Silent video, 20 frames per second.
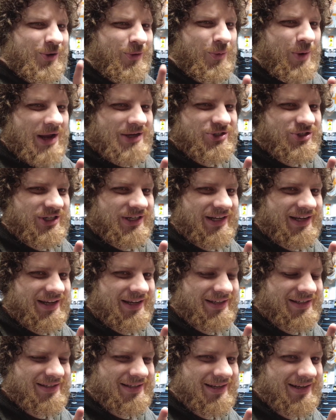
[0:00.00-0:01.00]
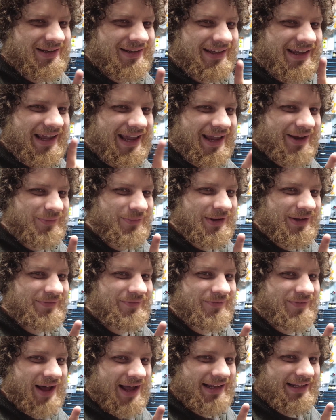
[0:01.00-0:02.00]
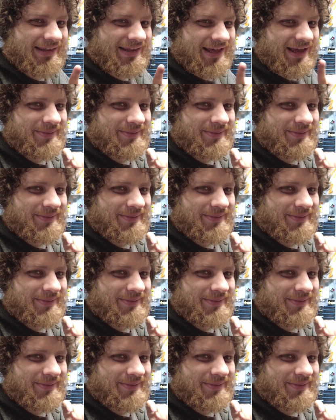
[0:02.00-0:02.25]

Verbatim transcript: The question is, can we find